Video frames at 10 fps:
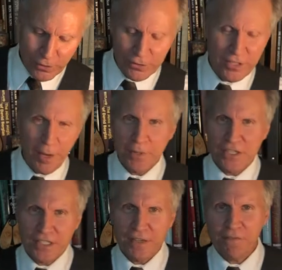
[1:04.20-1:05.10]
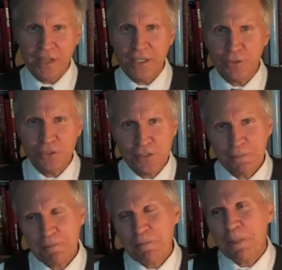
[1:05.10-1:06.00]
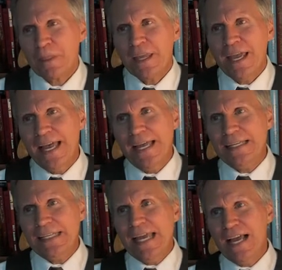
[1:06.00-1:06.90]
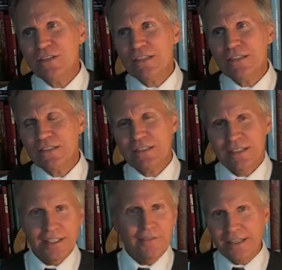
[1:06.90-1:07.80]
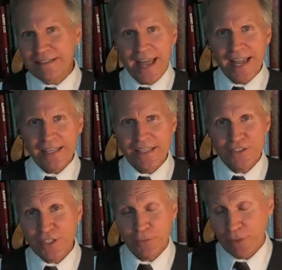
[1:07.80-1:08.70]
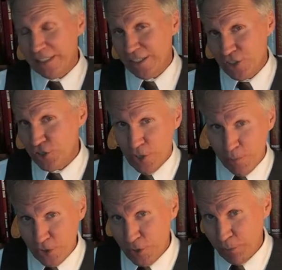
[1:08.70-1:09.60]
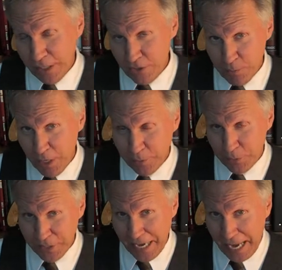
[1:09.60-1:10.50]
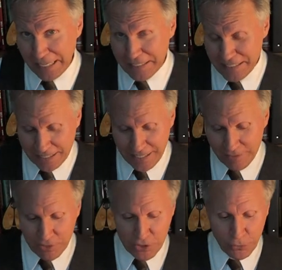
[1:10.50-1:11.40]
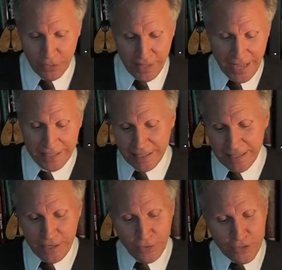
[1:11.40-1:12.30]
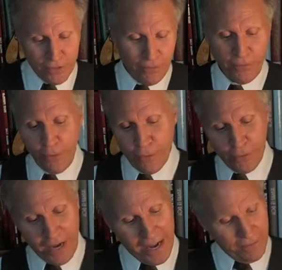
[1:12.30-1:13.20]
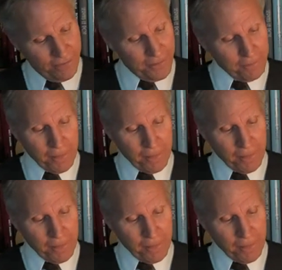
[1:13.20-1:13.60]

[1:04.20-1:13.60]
on W.C. Fields, and he has this kind of antagonistic relationship, as you might expect, with cats. I kind of enjoy that. Here is a photograph